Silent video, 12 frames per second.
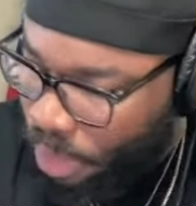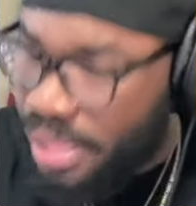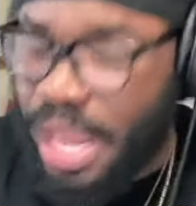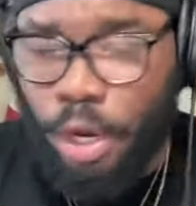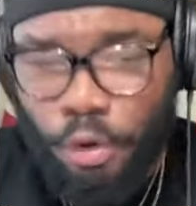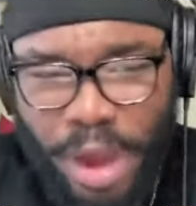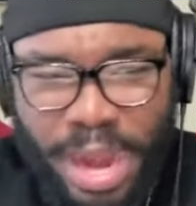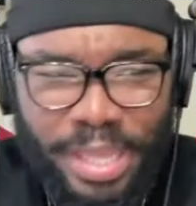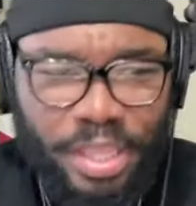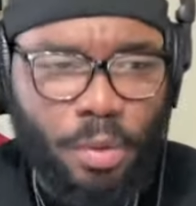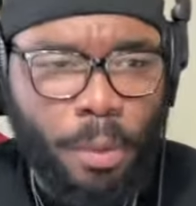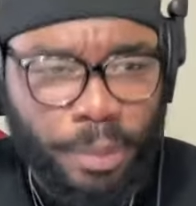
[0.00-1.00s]
Now,
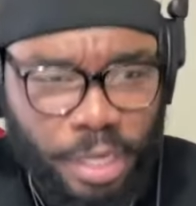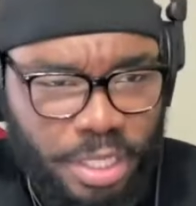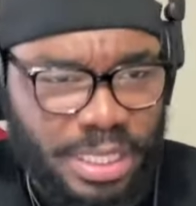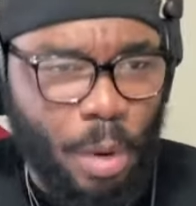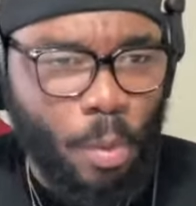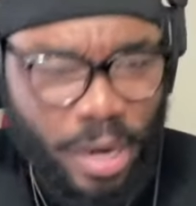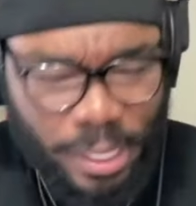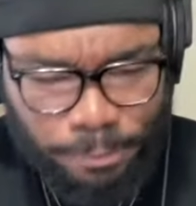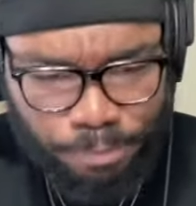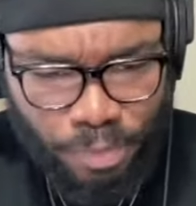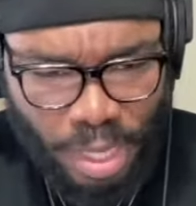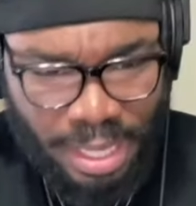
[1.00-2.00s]
granted, there were players they wanted,
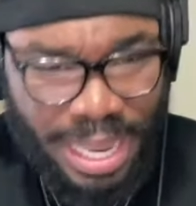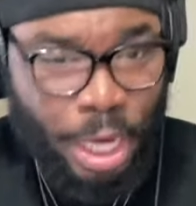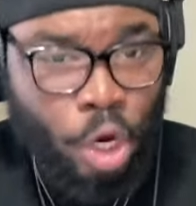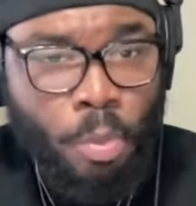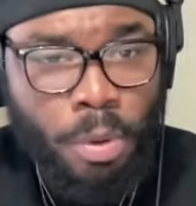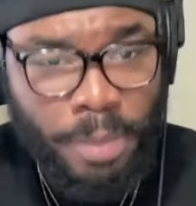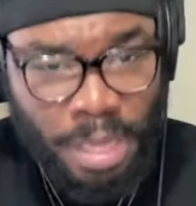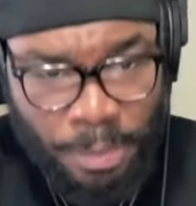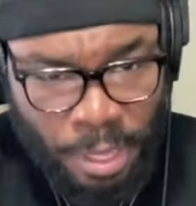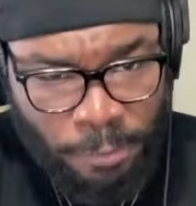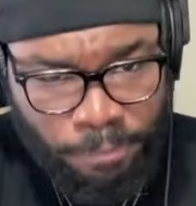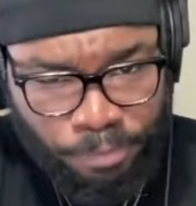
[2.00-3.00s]
like Cooper
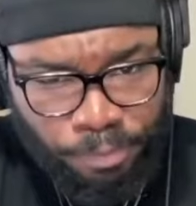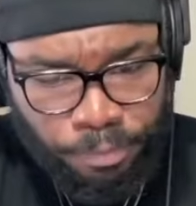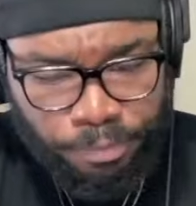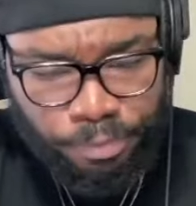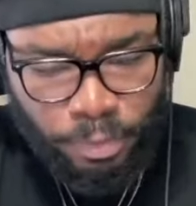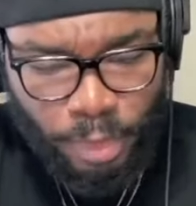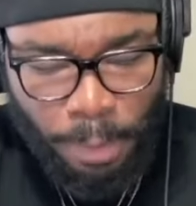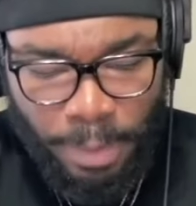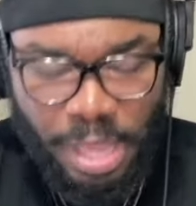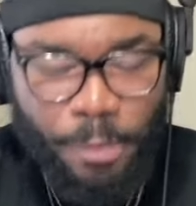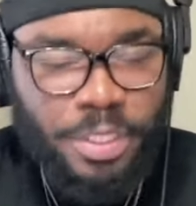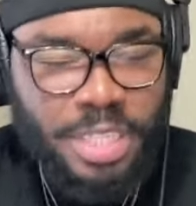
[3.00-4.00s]
Beebe,
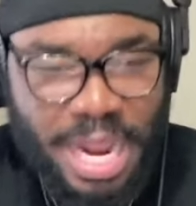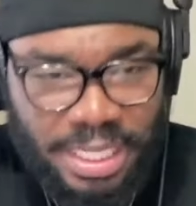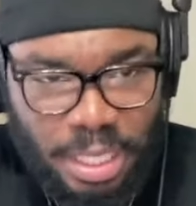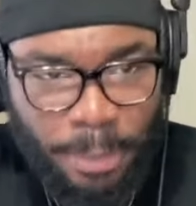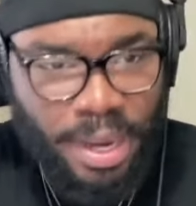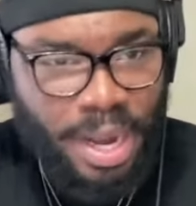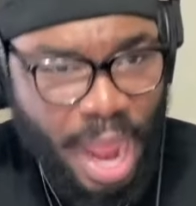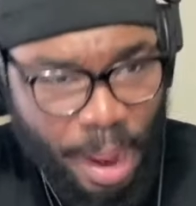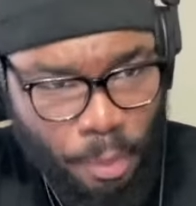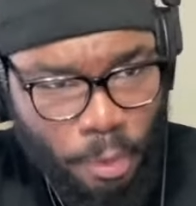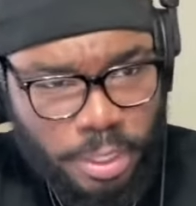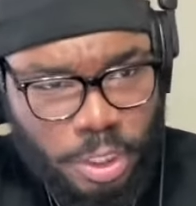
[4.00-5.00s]
but he was snatched up by the
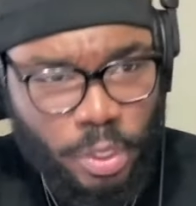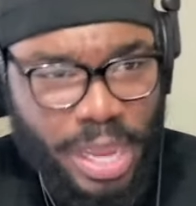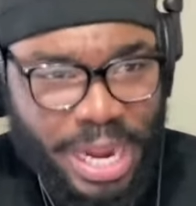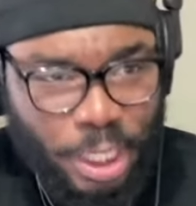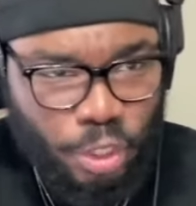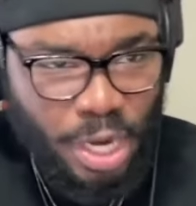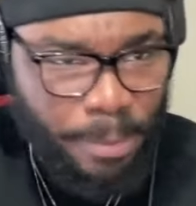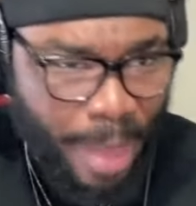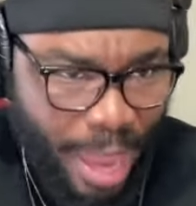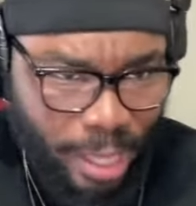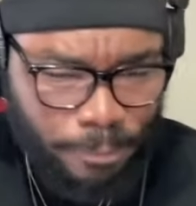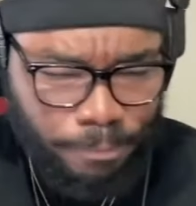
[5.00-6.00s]
Cowboys, so they had to trade
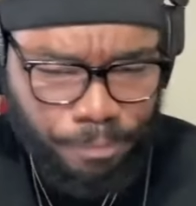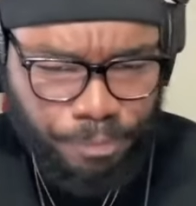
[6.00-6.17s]
back.